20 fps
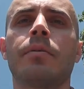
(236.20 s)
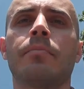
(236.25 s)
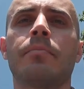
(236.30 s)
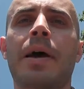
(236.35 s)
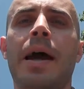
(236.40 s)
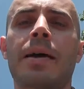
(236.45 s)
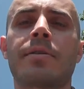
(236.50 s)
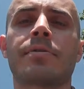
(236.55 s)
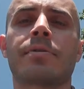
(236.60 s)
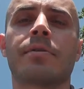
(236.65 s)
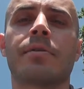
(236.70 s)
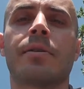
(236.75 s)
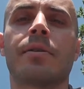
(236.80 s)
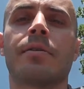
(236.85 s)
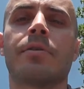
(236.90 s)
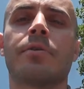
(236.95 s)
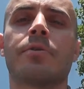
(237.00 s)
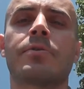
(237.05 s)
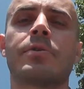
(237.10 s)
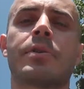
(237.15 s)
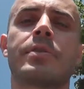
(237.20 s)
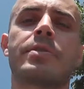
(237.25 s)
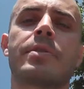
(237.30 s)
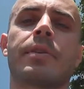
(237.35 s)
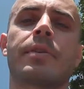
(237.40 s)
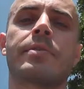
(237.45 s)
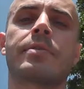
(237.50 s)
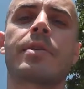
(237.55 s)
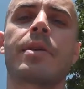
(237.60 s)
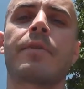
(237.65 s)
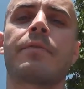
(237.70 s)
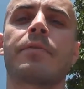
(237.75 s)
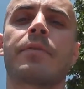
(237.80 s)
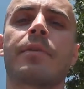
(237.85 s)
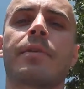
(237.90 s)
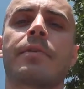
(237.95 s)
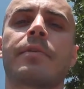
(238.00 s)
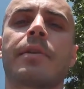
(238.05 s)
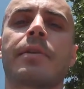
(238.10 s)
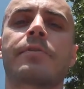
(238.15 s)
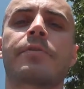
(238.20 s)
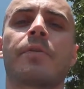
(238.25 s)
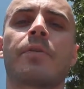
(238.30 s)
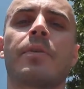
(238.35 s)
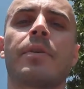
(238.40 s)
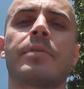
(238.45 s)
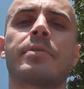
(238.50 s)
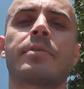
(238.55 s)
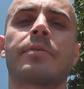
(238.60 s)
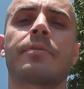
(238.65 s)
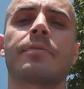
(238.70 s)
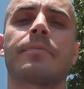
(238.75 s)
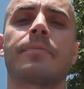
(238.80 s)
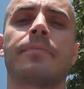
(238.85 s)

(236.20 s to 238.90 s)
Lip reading: Pass it on. No such thing as Africa. Thanks for watching.